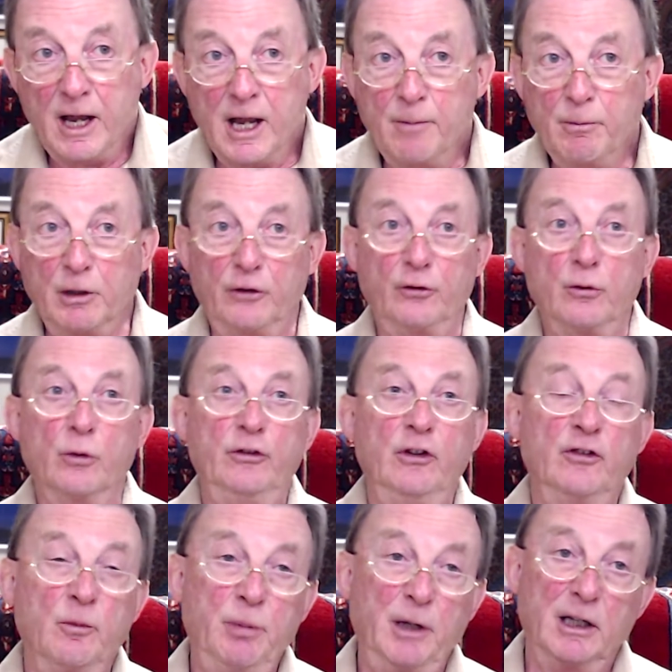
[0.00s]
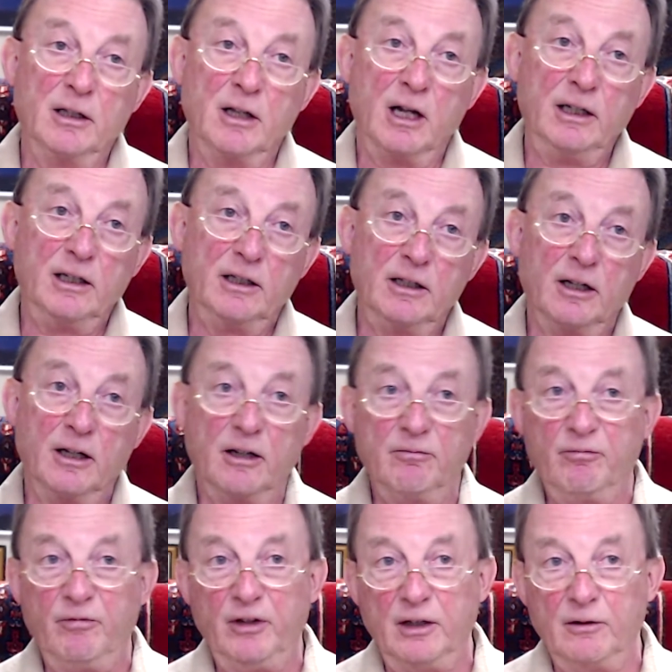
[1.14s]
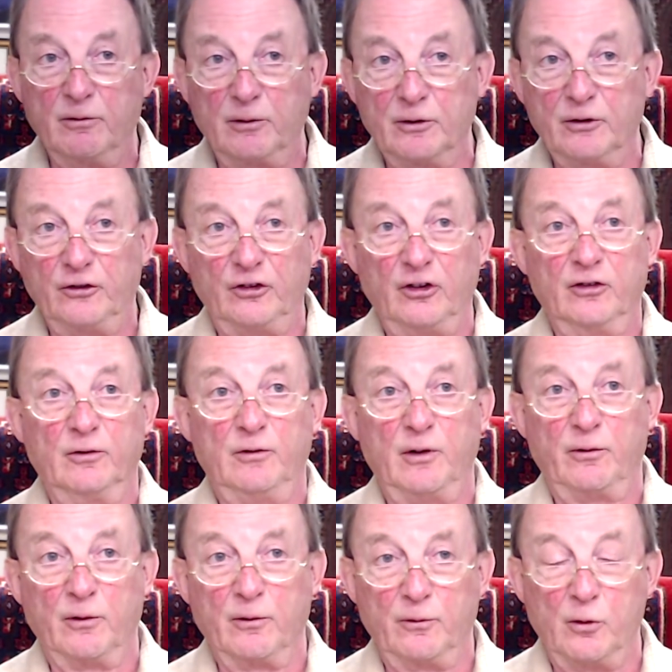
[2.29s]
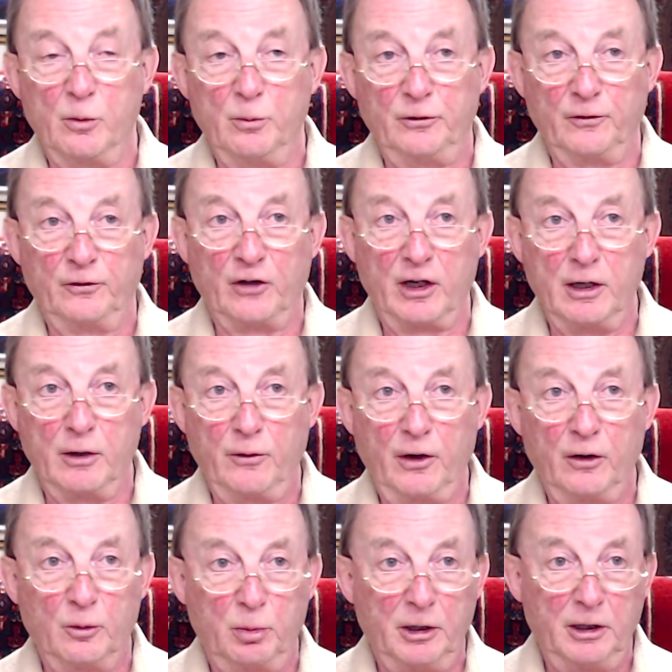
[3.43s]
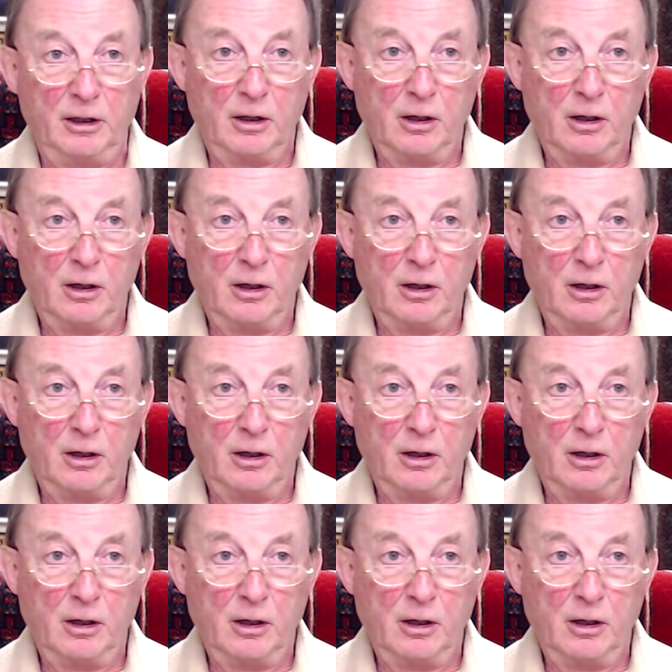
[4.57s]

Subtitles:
because of course it's a bit like the influences of different forms of psychotherapy.